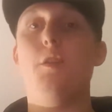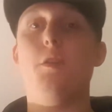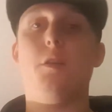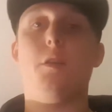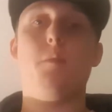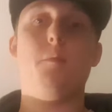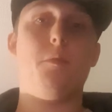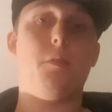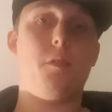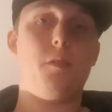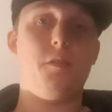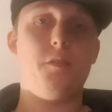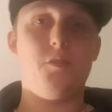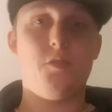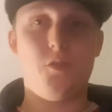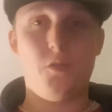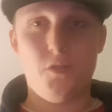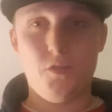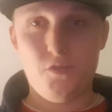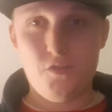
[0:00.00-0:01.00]
Come on guys,
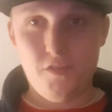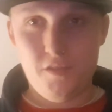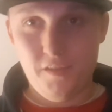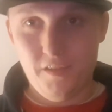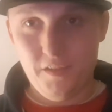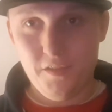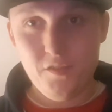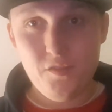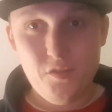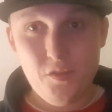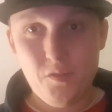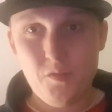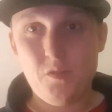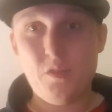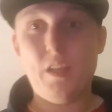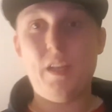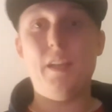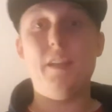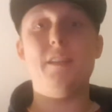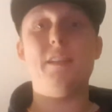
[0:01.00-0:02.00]
you've got to try this juice.
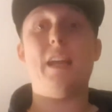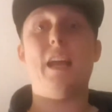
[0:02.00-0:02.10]
It is